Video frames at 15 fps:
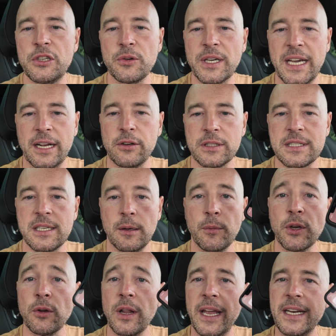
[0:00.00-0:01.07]
You cannot
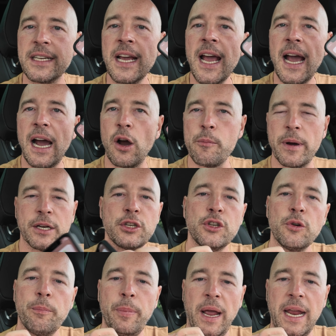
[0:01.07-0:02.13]
simulate how much
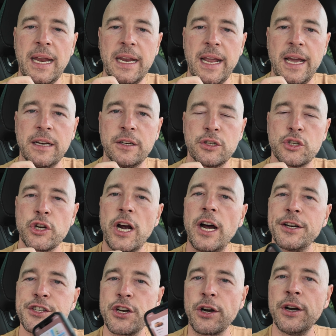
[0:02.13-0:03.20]
you pay at a
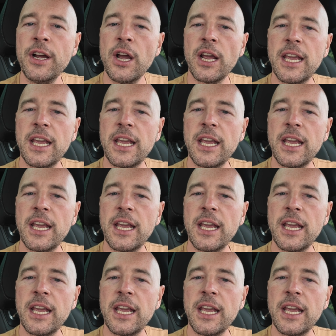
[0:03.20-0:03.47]
charger